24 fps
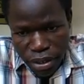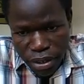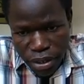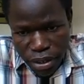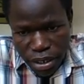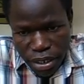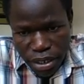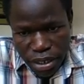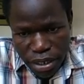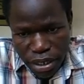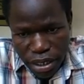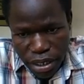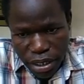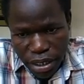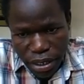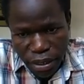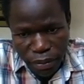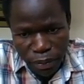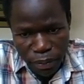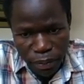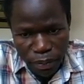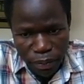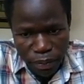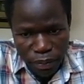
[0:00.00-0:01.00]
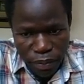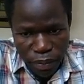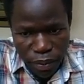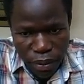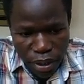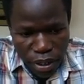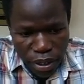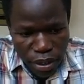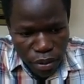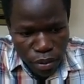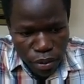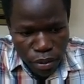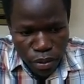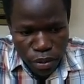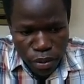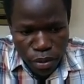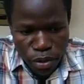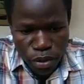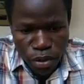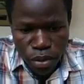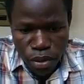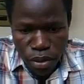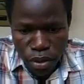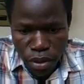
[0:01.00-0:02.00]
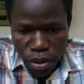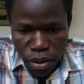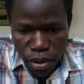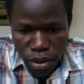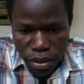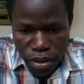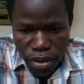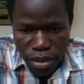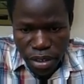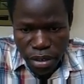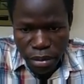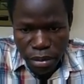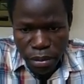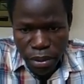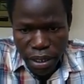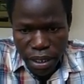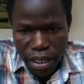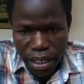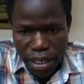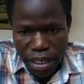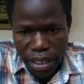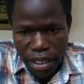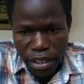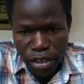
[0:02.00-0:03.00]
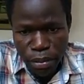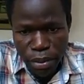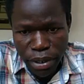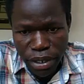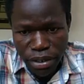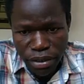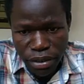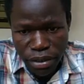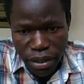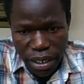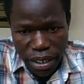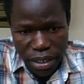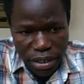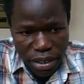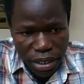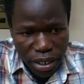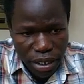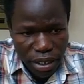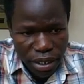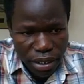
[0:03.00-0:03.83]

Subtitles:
Descending. Now you close the bracket, then you press on enter.